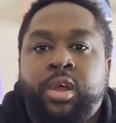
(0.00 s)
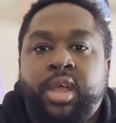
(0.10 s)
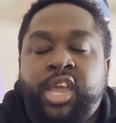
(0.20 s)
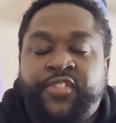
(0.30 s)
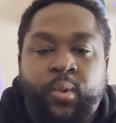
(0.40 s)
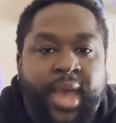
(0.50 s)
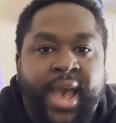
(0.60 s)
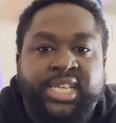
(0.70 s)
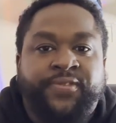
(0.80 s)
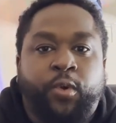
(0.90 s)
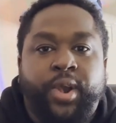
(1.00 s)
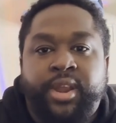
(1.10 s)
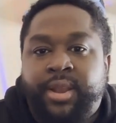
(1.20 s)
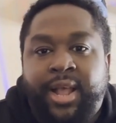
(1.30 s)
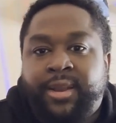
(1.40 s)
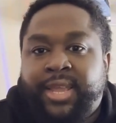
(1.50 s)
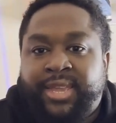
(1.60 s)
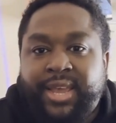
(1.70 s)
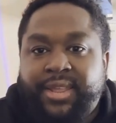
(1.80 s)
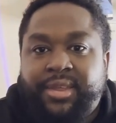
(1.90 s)
If you ask for it, you're not going to
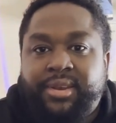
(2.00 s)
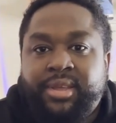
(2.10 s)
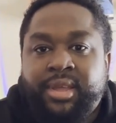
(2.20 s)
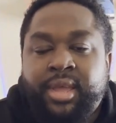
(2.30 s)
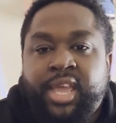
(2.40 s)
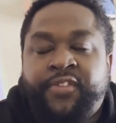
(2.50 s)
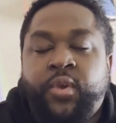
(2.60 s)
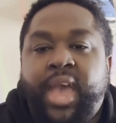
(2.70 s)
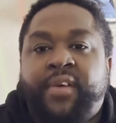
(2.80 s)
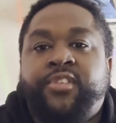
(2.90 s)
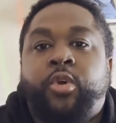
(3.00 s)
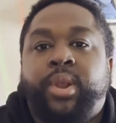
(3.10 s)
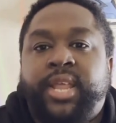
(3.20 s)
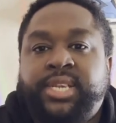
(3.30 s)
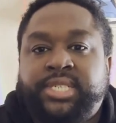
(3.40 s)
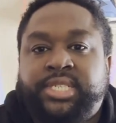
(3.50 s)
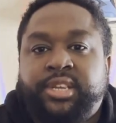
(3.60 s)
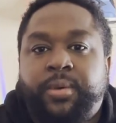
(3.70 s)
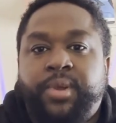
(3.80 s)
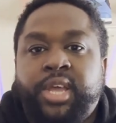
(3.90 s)
get it if you have no
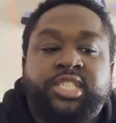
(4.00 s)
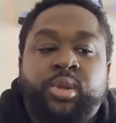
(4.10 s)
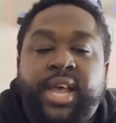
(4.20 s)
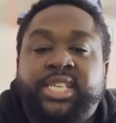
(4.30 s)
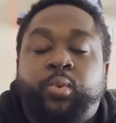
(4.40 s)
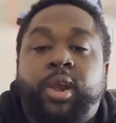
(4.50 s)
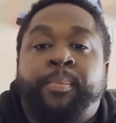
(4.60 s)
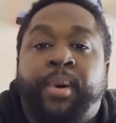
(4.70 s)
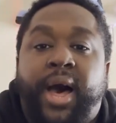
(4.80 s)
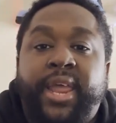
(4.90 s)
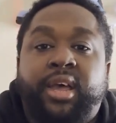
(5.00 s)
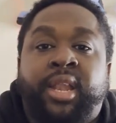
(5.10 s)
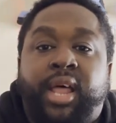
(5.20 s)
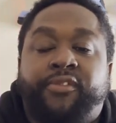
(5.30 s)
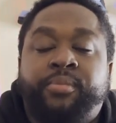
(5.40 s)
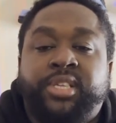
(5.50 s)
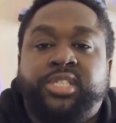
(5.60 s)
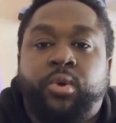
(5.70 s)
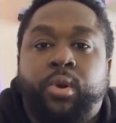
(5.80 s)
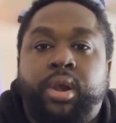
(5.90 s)
relationship. So that's where buying a lot from the
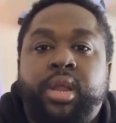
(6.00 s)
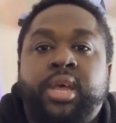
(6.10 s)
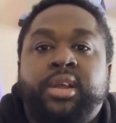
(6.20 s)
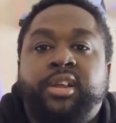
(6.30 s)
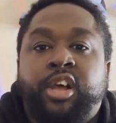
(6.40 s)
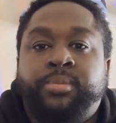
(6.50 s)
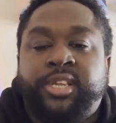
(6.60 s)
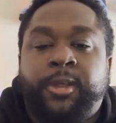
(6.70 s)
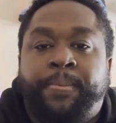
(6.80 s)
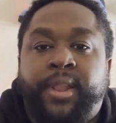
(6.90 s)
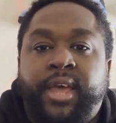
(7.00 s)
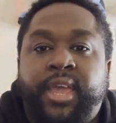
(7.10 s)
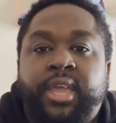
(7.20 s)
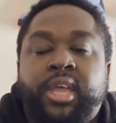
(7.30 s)
store comes into play.